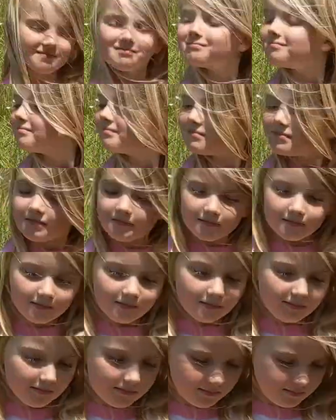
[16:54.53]
Does she have a
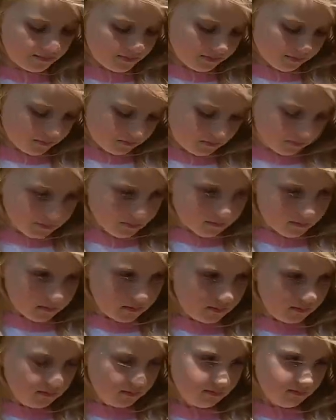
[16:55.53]
favorite, Arya?
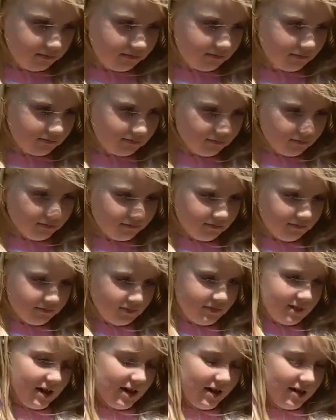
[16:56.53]

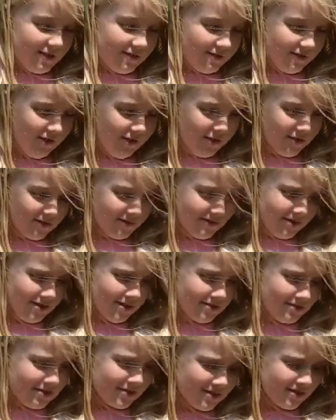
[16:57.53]
Out of all of those?
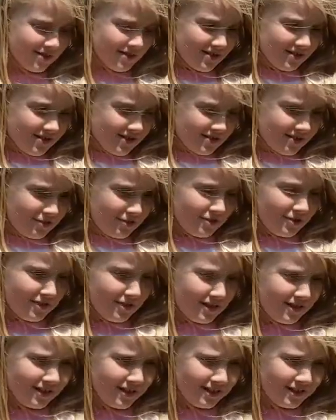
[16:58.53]

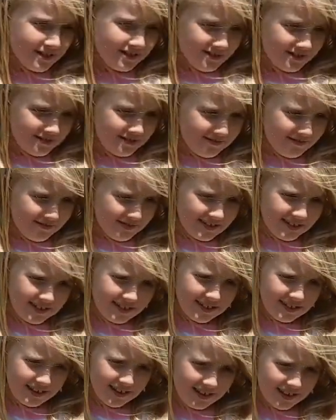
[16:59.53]
She really
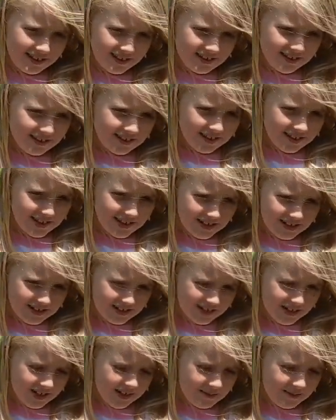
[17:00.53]
likes lettuce,
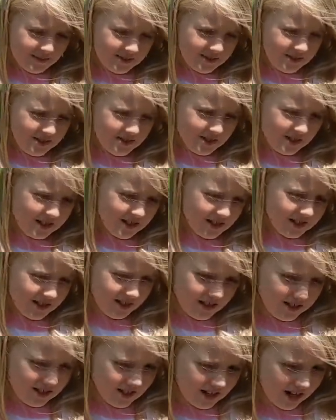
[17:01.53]
cabbage, and
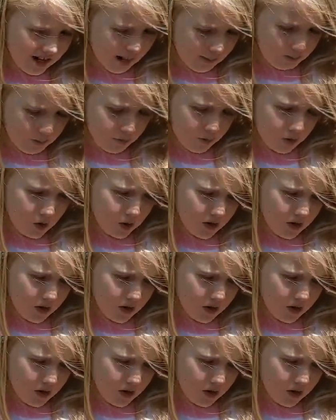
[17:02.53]
apple a